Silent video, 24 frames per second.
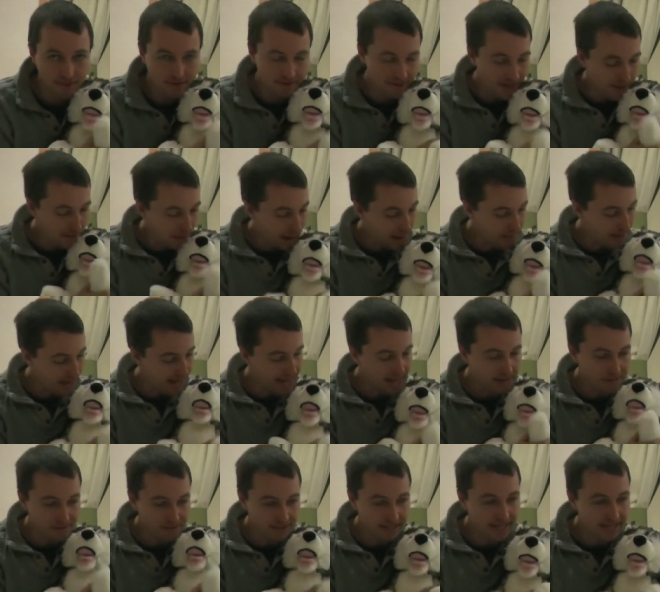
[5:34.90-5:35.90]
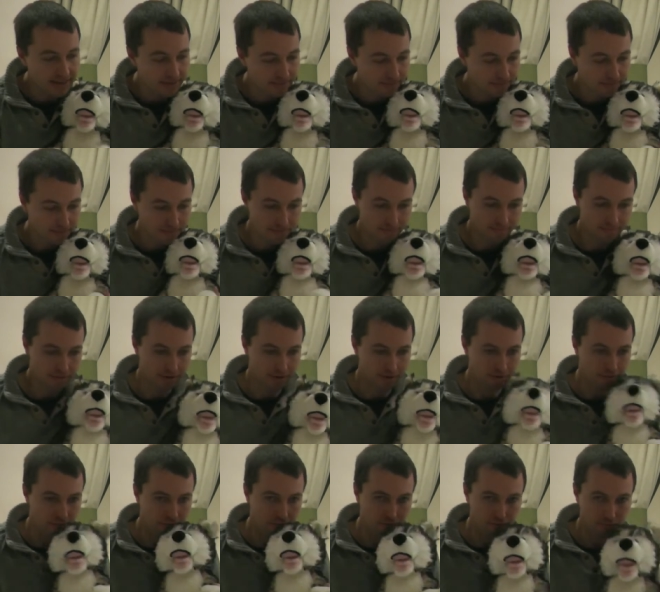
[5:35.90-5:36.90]
Say bye bye, Husky.
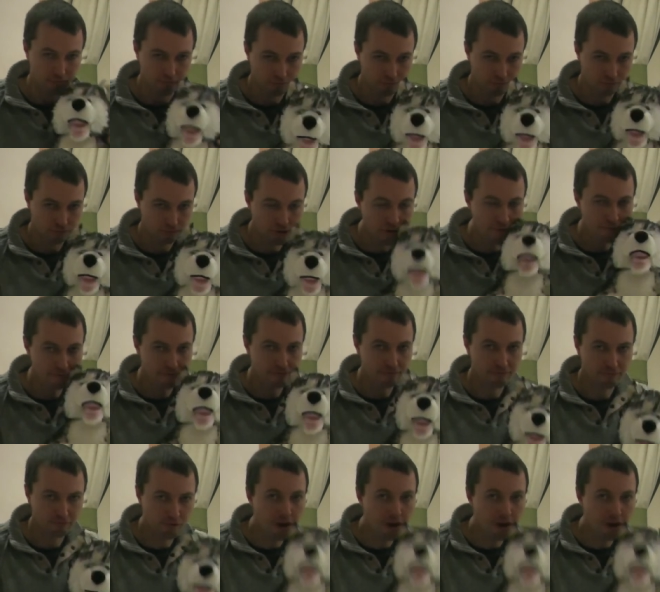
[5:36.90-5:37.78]
Roof.